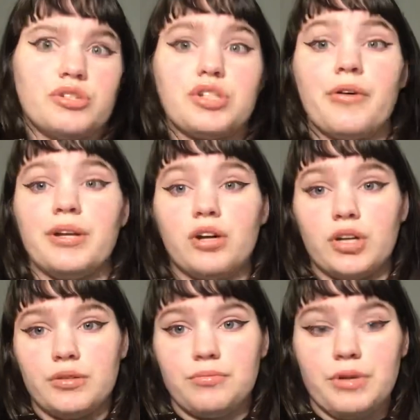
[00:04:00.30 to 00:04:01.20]
going
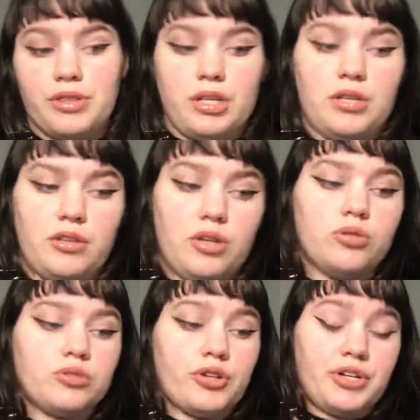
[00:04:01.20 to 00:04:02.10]
on within the
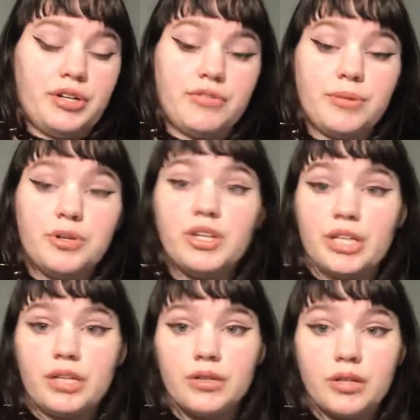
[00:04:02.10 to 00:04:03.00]
alternative community.